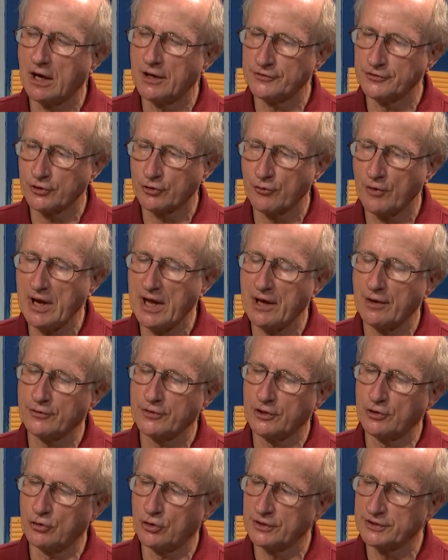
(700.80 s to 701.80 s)
on the
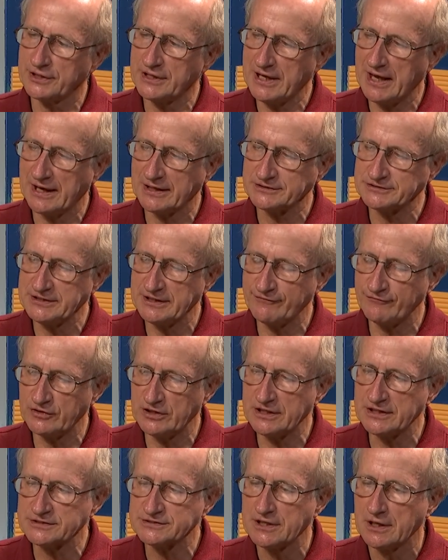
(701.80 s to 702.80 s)
ground and all the
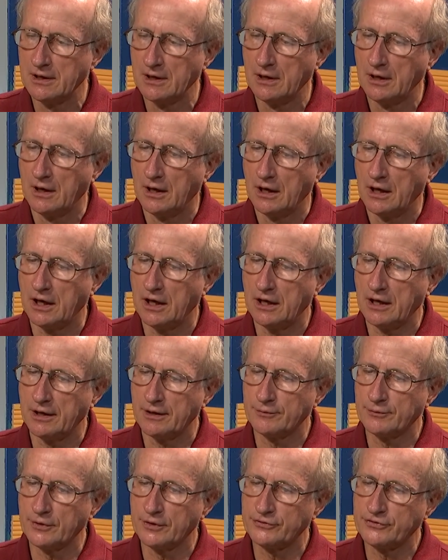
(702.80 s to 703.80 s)
activities,
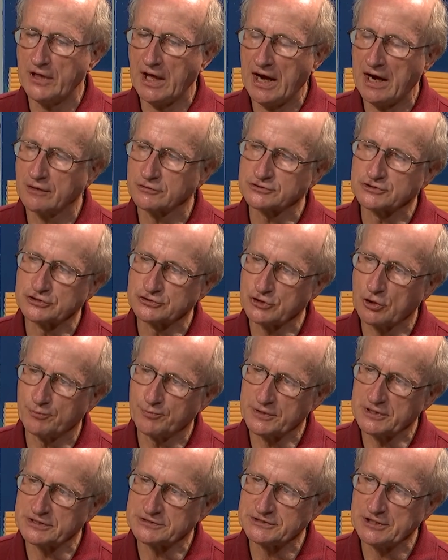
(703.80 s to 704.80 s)
uh, the house is
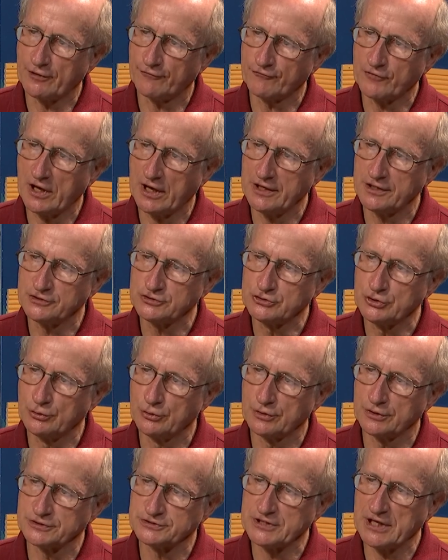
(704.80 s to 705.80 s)
open to self-guided
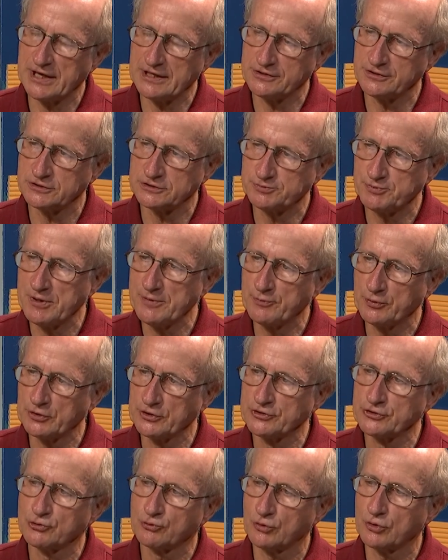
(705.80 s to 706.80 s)
tours, and there's
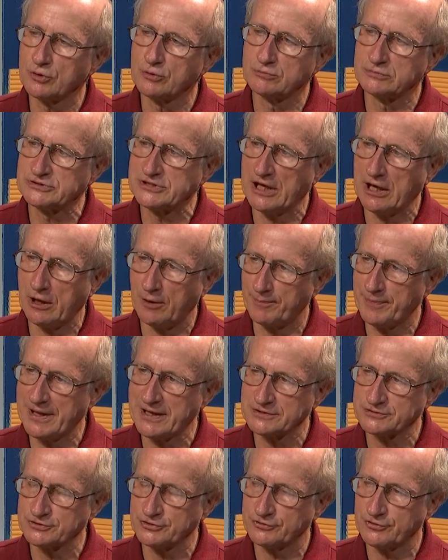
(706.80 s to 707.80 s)
people in the rooms to help
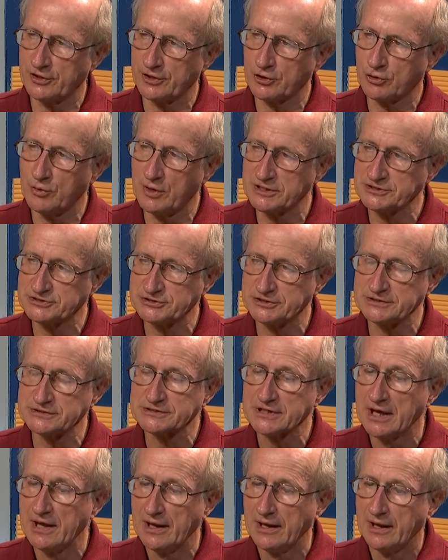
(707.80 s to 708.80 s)
answer their
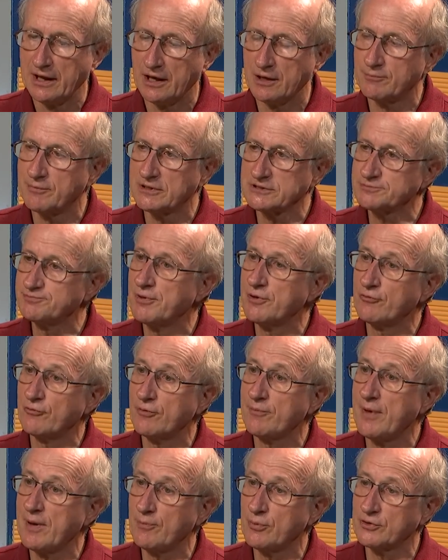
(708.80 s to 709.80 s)
questions. And it must be
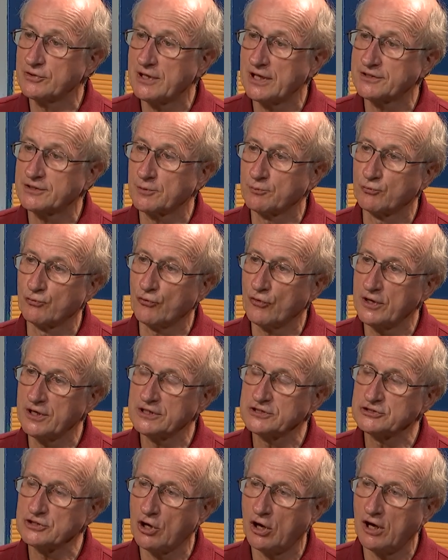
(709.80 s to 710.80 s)
remembered that the
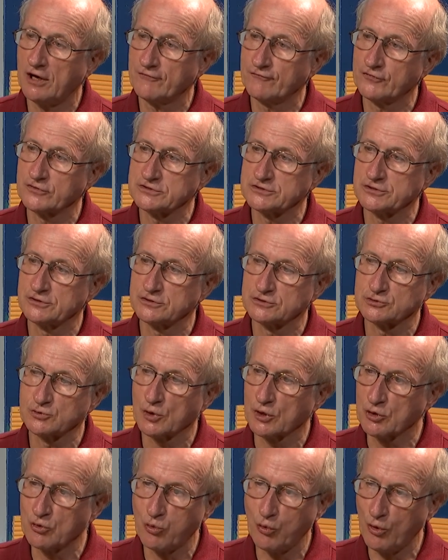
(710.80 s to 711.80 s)
British officers
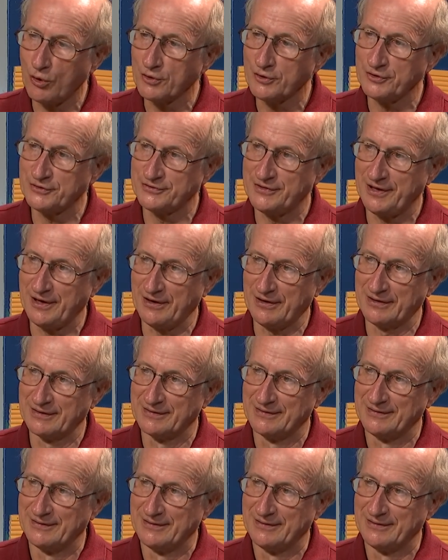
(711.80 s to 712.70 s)
were quartered there